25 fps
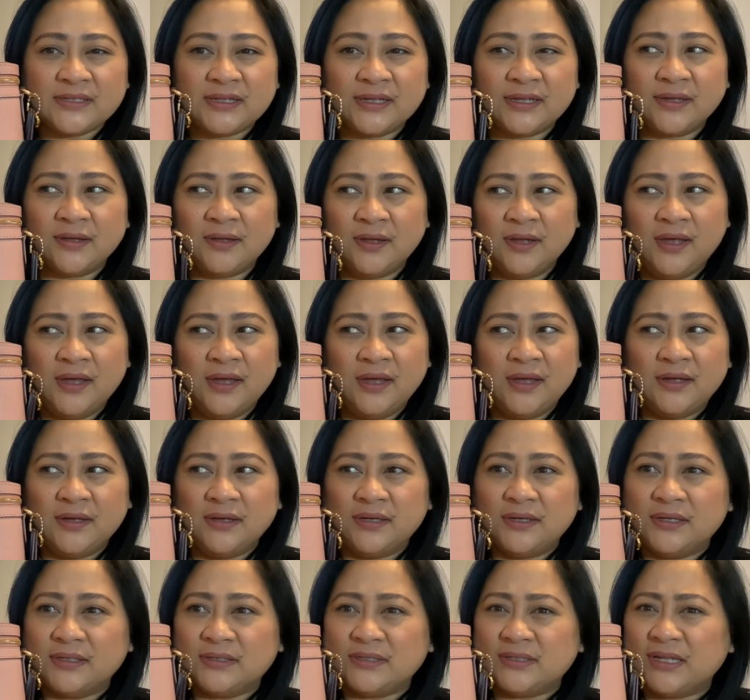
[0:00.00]
Like,
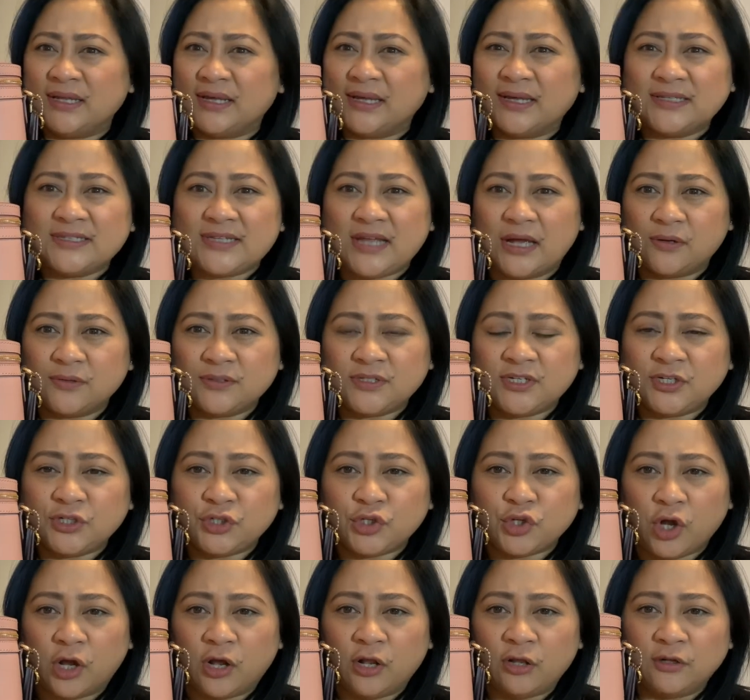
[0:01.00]
it's like
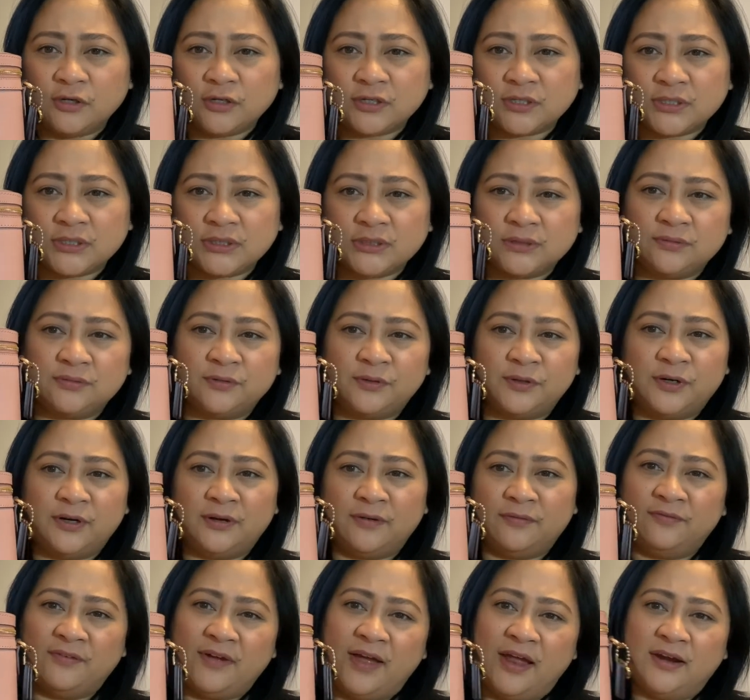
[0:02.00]
$1,000 for a
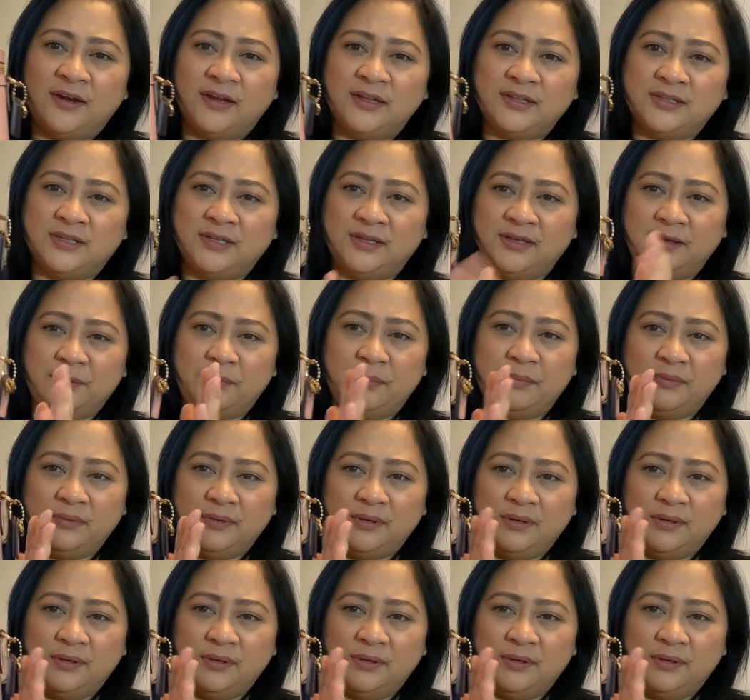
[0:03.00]
Vanity